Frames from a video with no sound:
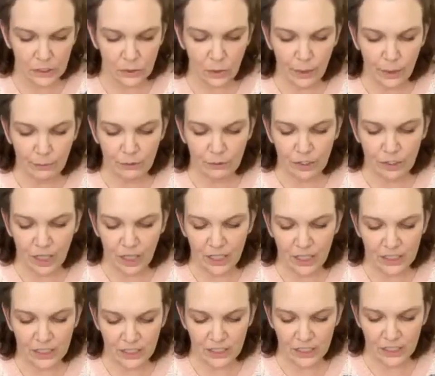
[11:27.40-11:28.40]
So I'm
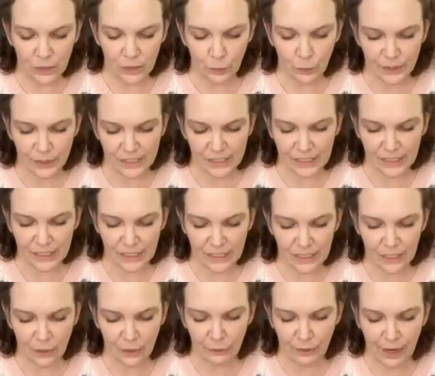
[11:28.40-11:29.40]
just twisting
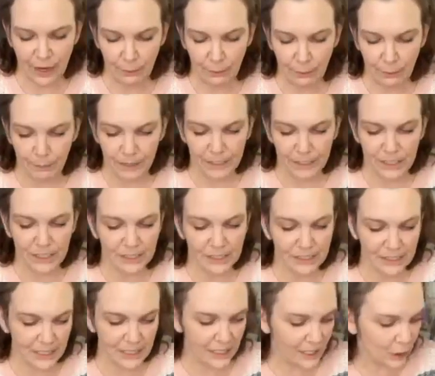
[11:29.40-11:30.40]
it around, but you can
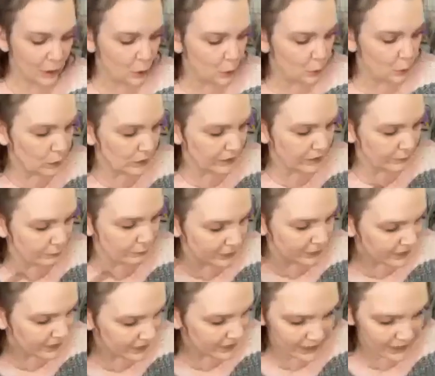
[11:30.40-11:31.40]
see the cool
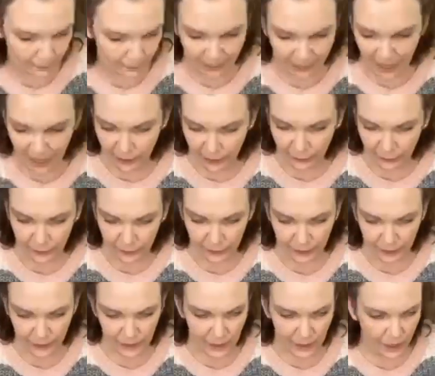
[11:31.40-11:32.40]
difference in the pattern
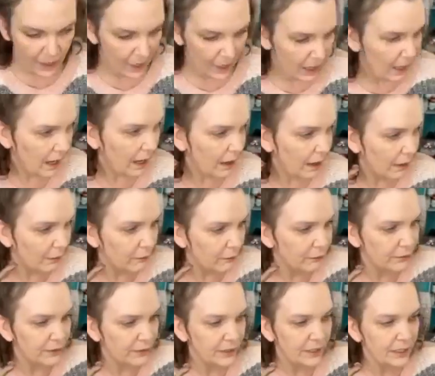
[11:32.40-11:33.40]

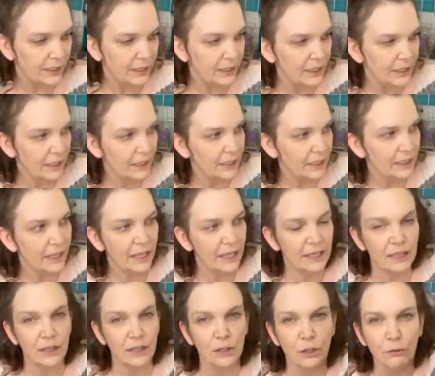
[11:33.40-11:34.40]
of
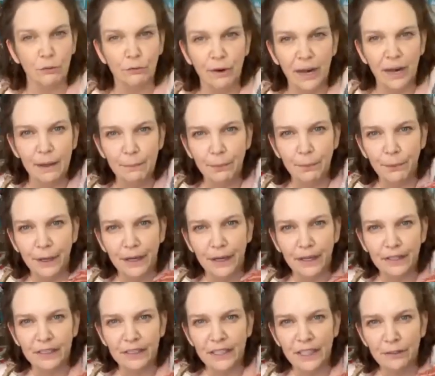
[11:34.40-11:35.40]
like the red
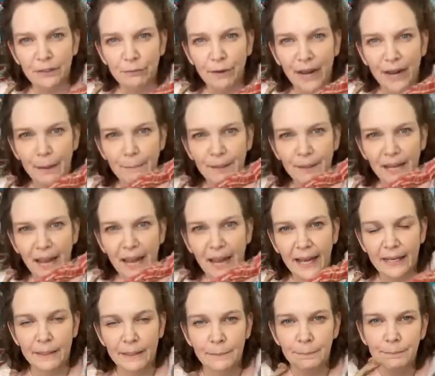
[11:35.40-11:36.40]

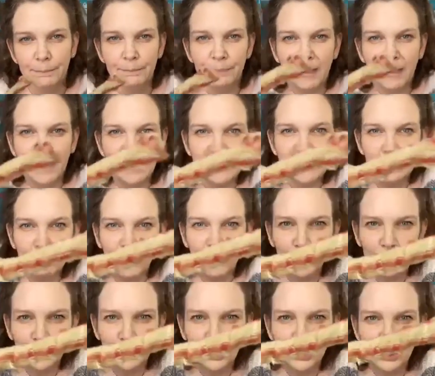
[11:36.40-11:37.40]
plaid as
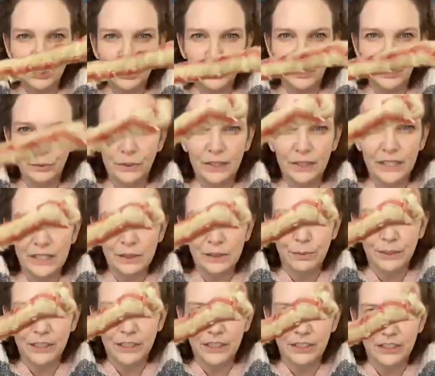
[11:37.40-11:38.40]
opposed to
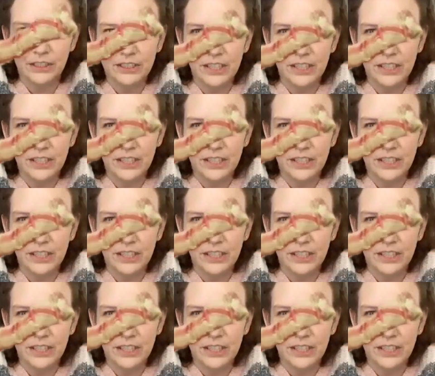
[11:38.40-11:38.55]
this one here.